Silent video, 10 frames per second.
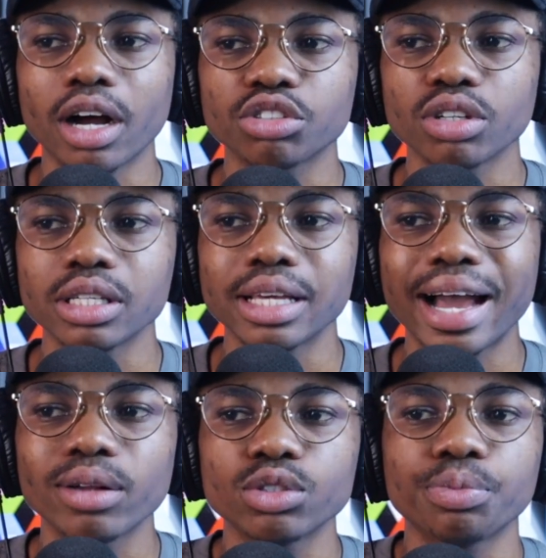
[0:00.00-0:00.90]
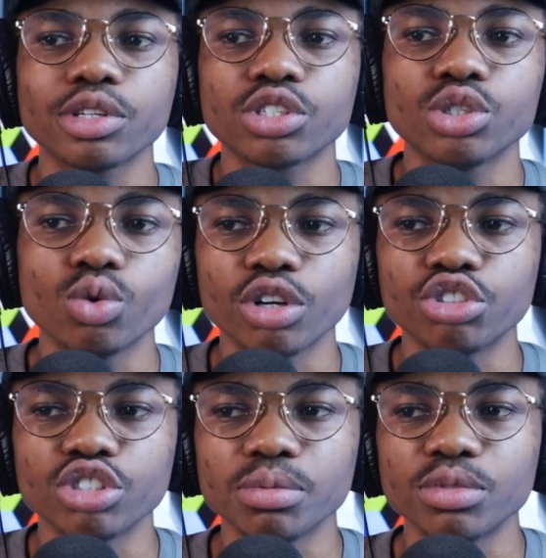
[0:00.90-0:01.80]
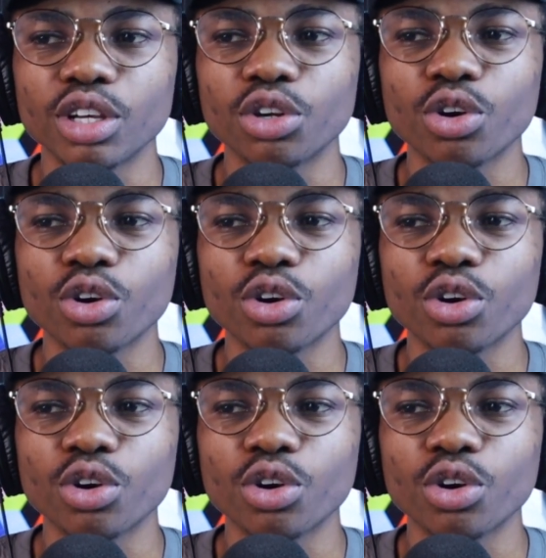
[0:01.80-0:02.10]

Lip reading: actually how to pursue our dreams and